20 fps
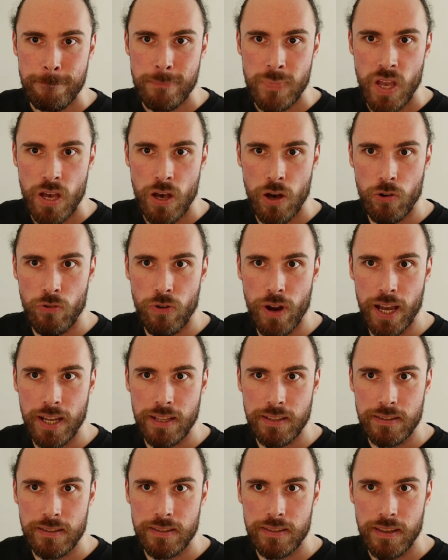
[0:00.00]
All
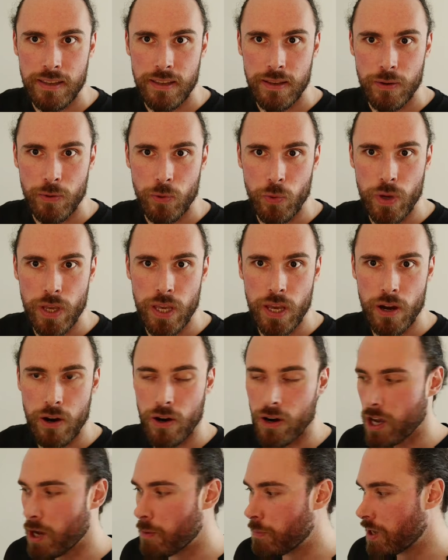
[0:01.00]
right, we are
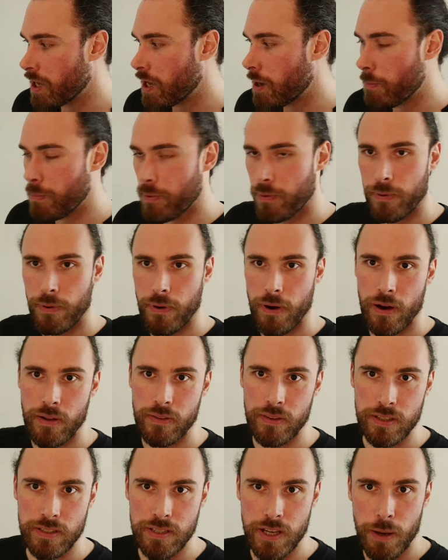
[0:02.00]
coming up on
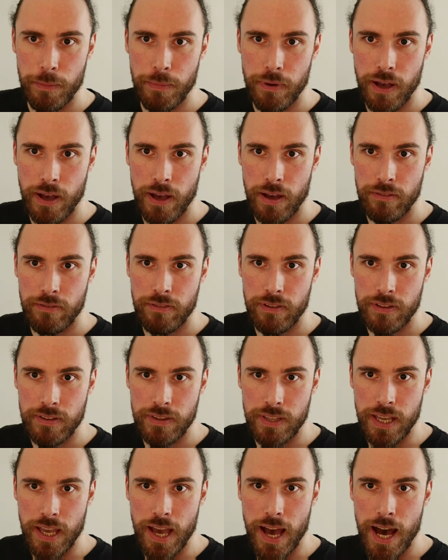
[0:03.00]
the top of
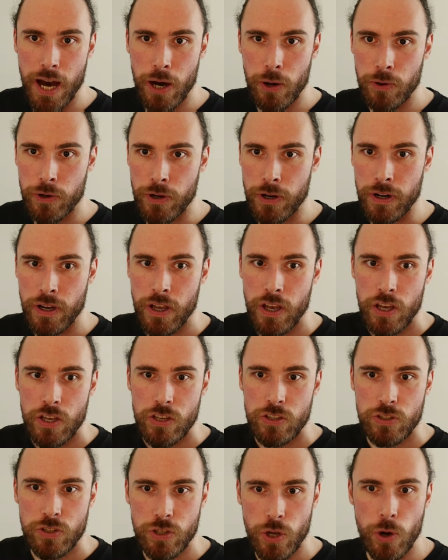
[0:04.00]
the hour.
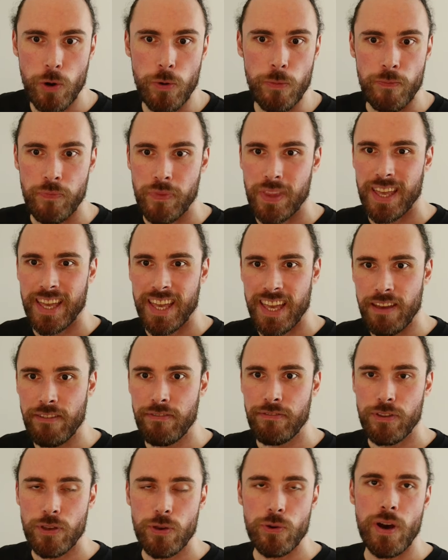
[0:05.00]
So
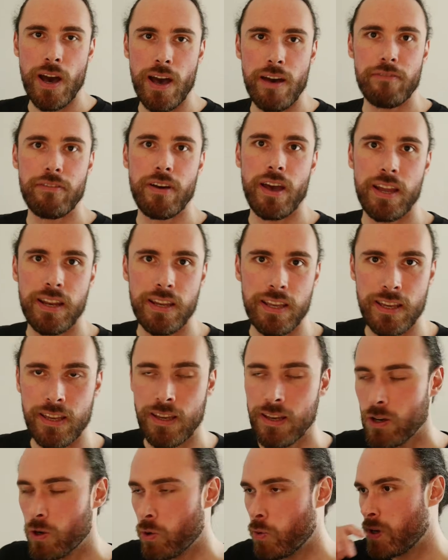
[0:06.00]
if you have any
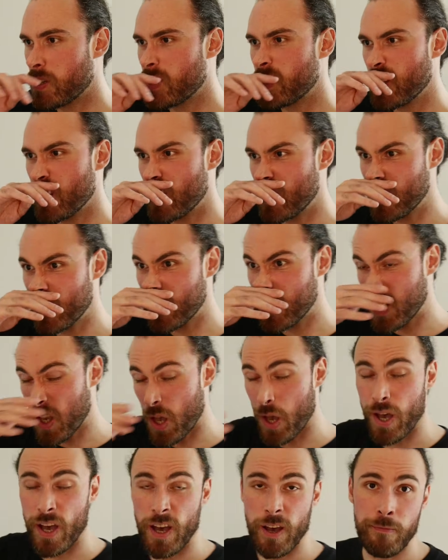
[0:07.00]
questions
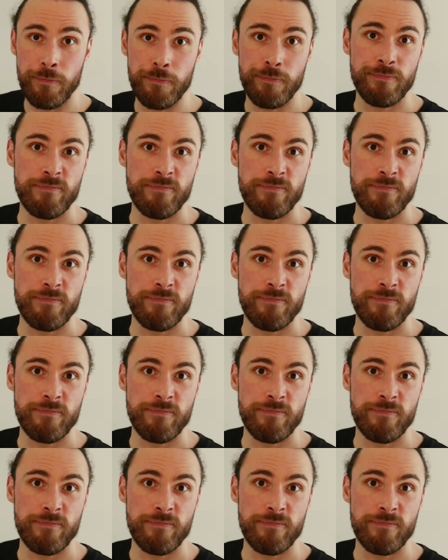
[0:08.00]
on